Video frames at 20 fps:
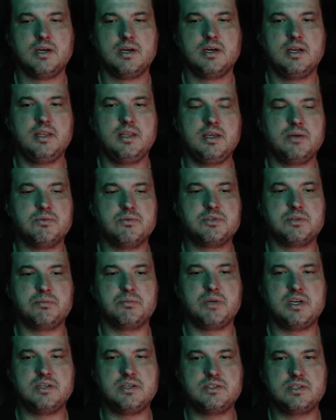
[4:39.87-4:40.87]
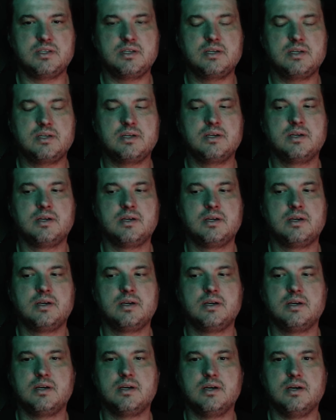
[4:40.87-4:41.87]
I think it was amazing.
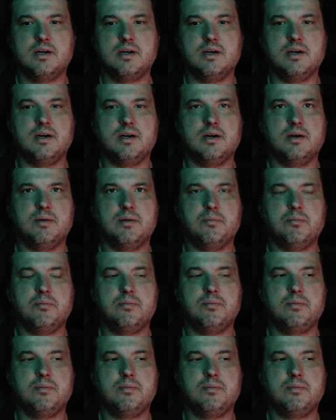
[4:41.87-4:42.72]
Um,